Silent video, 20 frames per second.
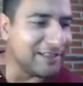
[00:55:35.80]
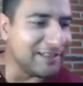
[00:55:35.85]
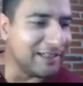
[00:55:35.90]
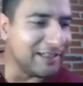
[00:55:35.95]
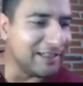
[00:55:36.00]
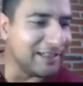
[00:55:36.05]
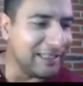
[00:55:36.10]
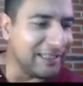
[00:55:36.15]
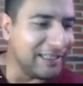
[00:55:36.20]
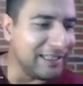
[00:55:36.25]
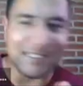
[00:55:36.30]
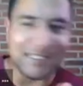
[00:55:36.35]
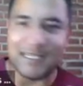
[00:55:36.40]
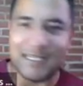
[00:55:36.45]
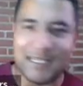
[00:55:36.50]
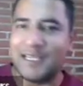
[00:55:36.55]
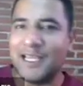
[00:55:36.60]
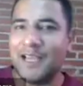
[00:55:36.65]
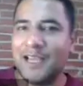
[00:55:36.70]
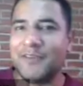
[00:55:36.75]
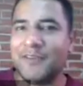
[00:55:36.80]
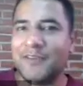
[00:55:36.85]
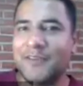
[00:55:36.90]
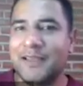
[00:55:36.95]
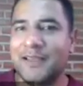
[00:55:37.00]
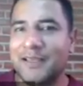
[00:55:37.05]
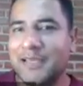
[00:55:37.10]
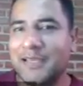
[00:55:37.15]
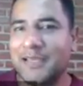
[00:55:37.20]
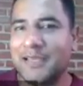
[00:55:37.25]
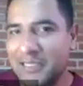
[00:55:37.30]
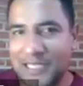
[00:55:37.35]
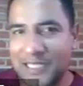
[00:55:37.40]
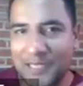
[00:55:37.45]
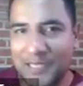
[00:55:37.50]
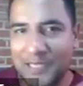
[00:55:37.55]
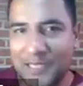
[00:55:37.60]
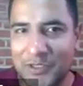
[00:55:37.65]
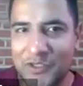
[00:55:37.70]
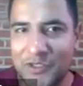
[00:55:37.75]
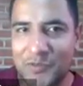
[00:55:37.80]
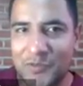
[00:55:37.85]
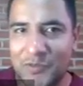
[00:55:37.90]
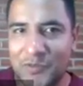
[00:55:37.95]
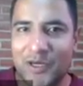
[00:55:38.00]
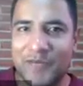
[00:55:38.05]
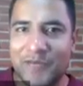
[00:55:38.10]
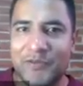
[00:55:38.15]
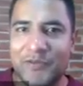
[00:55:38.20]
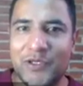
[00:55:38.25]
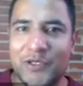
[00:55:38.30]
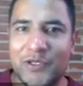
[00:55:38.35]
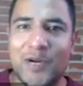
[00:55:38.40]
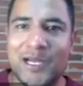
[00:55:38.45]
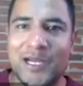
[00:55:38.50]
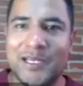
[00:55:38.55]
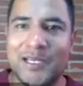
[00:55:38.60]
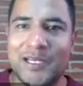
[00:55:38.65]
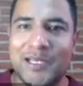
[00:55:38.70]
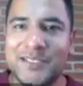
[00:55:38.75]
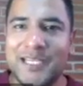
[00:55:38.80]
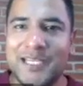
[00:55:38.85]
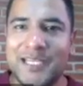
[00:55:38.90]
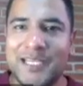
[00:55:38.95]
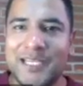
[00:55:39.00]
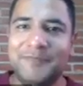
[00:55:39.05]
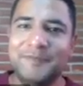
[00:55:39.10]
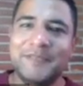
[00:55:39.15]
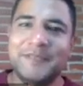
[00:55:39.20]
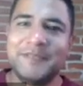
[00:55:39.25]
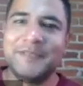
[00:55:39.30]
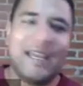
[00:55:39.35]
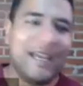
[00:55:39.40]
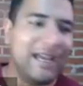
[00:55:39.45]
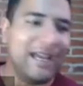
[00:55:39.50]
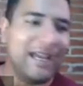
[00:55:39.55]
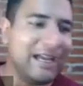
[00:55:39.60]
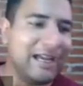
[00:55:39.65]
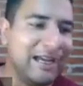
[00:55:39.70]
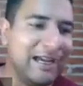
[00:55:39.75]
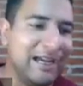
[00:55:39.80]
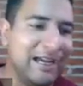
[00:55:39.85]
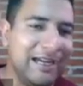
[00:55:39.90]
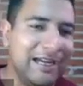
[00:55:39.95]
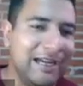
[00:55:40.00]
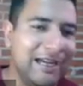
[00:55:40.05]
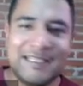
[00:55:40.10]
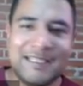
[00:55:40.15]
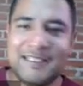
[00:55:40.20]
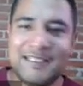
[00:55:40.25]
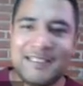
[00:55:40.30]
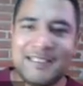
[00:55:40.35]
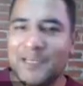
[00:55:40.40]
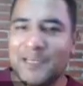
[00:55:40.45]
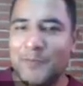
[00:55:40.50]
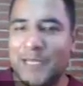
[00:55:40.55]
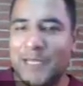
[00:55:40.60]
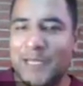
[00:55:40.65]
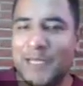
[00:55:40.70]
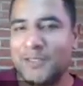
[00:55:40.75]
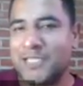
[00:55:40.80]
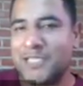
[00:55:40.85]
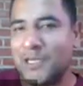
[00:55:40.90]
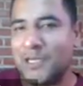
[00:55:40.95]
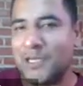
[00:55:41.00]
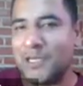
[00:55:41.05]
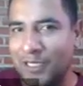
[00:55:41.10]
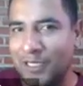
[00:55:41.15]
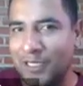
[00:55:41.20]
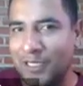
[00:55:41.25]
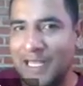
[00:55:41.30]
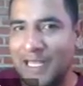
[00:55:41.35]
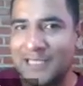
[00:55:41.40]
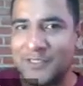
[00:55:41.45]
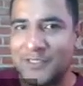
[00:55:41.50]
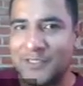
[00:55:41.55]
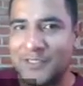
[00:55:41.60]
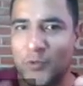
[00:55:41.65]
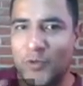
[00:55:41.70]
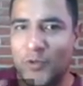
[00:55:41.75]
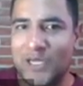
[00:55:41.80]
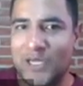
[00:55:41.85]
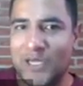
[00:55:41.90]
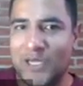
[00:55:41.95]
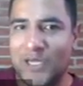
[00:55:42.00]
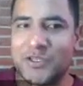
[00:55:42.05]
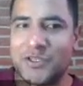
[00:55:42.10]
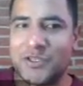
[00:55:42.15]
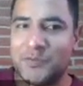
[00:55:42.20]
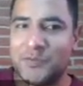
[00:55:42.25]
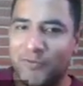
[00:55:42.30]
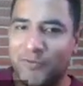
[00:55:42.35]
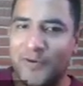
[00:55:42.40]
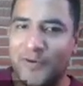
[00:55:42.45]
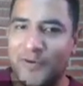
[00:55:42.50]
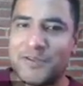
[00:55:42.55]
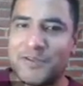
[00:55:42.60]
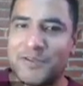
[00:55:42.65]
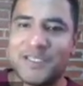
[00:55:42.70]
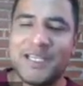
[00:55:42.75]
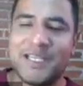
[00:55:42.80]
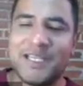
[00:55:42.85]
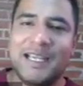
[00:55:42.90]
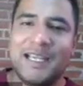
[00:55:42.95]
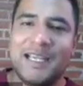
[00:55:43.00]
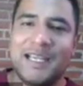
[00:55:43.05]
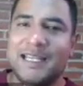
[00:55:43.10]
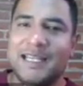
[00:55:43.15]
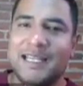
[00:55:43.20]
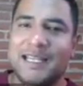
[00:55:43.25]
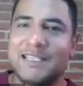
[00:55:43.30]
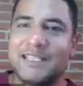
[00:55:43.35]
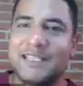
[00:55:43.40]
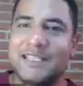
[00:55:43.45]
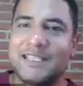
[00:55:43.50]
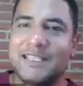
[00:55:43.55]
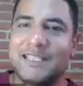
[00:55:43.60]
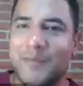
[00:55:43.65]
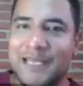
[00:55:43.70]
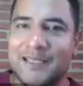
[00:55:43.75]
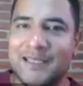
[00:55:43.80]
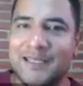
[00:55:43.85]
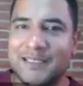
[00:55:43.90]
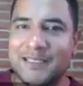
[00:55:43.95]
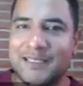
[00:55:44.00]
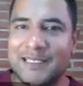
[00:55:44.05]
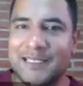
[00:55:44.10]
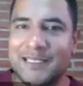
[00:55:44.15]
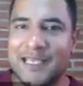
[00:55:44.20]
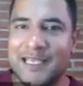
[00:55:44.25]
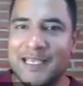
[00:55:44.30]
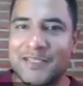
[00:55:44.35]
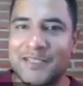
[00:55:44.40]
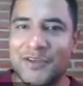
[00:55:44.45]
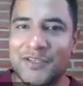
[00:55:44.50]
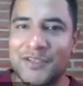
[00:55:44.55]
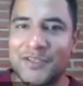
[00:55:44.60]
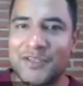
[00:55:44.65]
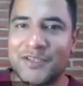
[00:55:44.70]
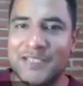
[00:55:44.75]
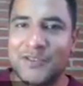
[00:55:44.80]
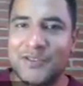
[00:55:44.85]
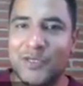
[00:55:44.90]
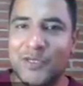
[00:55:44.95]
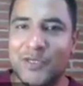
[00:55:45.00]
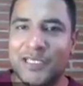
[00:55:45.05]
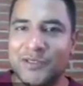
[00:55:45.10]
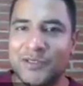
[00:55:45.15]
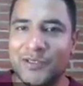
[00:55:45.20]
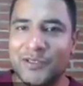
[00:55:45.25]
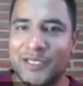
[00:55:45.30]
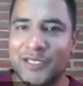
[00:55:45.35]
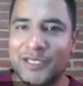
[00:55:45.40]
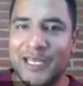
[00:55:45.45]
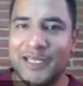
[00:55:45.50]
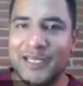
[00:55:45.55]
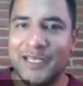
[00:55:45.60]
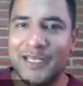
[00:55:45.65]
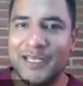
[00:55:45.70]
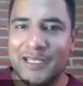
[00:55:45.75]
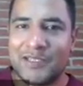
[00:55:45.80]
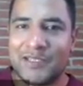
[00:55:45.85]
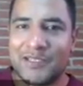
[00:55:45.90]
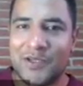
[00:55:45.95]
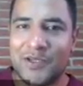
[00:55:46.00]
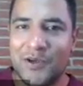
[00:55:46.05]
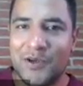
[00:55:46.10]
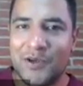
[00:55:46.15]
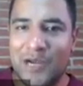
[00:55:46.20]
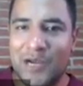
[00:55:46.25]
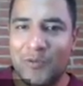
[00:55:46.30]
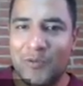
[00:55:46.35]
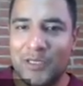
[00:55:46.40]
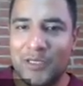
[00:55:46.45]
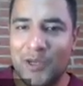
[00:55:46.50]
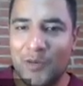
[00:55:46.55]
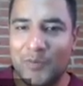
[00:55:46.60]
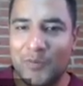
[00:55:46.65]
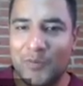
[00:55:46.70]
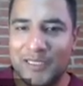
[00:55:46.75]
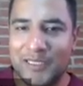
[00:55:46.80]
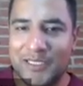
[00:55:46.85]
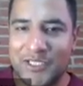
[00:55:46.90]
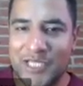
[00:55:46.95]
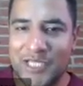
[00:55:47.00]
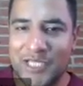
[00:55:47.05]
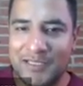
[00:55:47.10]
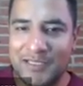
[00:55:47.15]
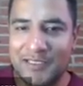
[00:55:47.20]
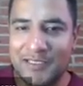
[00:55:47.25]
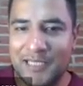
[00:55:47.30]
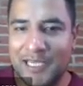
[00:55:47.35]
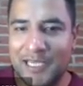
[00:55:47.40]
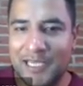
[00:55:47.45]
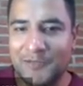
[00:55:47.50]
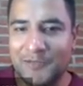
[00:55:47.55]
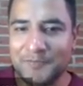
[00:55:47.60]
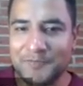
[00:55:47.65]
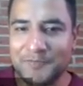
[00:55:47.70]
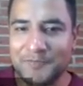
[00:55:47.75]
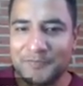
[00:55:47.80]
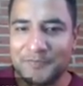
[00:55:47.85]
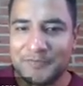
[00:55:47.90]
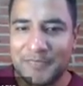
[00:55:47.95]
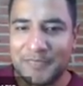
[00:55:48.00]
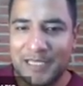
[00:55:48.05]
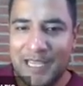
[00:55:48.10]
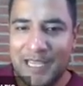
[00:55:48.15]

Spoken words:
so in the last let's have 10 minutes more if you want to stay. In these 10 minutes, I will ask your question, but first, let's make this exercise together. Okay, so I will open the chat now,